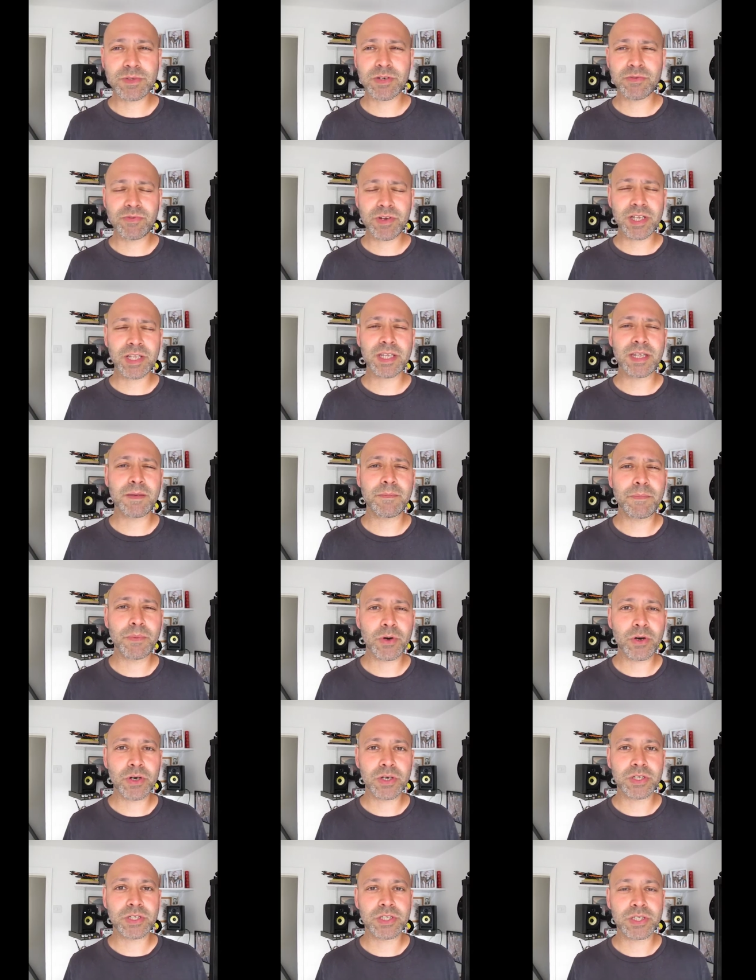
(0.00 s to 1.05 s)
a really
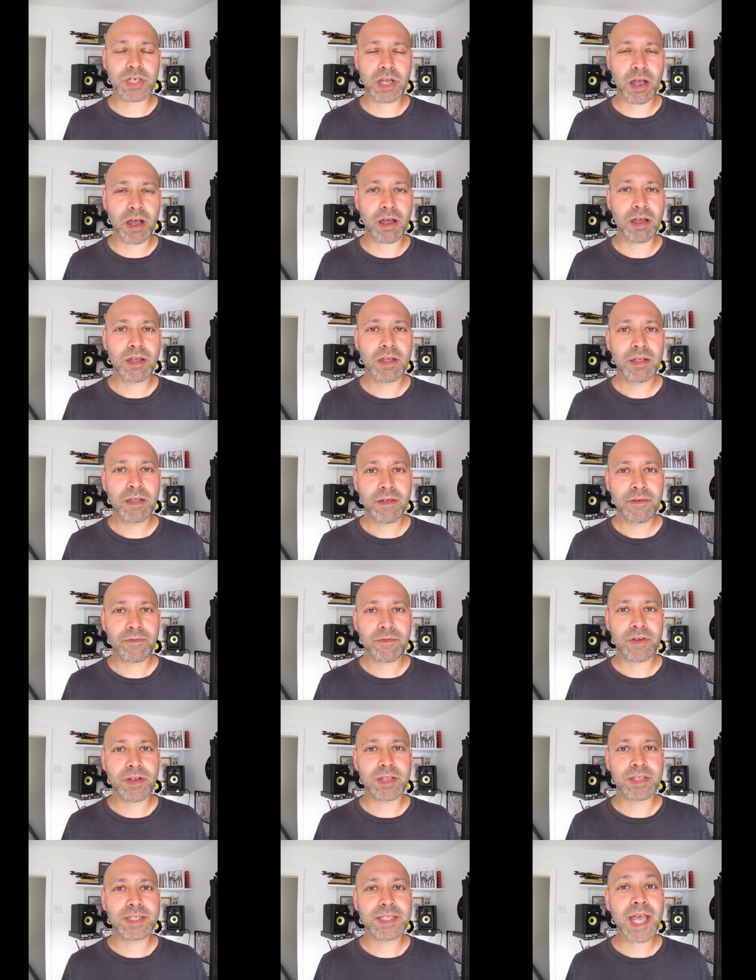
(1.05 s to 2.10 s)
important shot
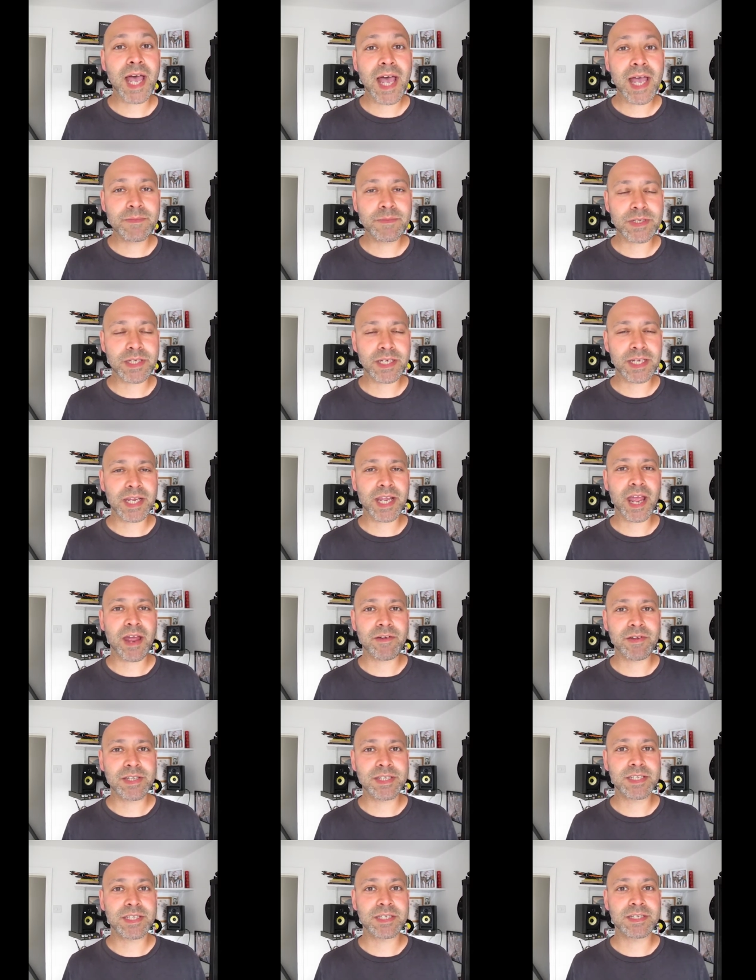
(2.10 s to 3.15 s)
for times in a
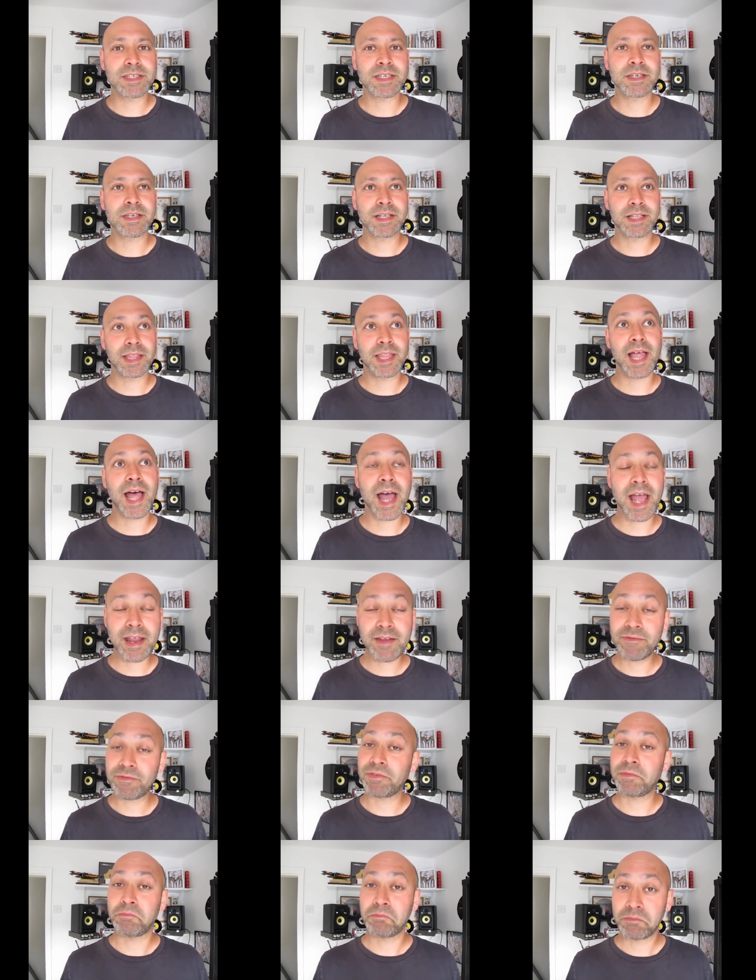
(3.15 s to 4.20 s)
character's
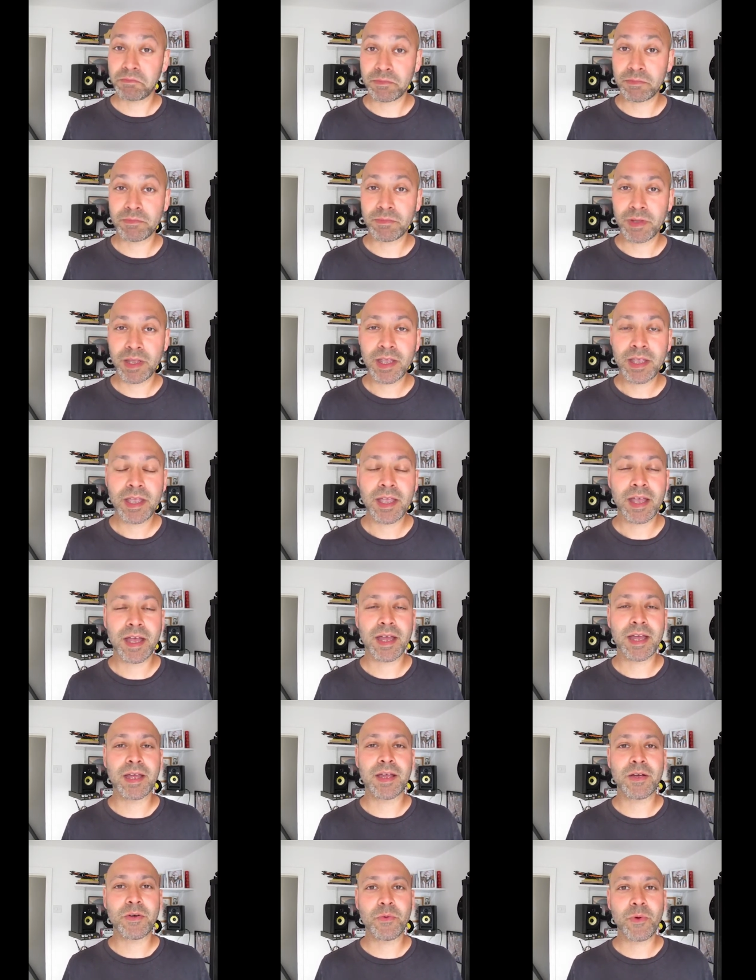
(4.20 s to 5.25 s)
life
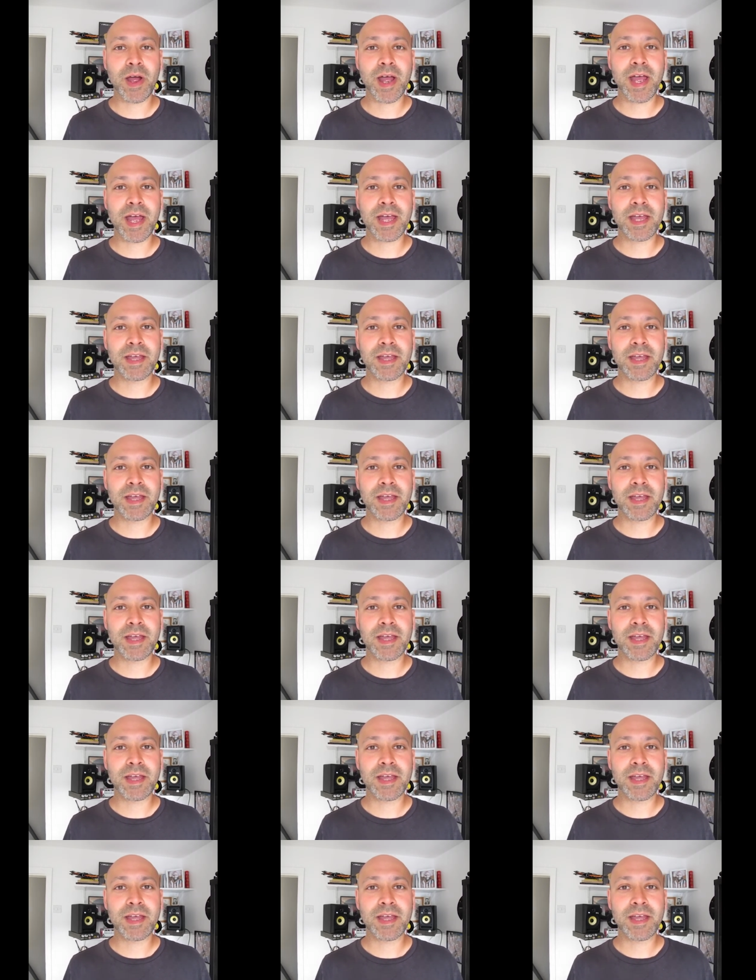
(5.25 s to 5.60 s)
where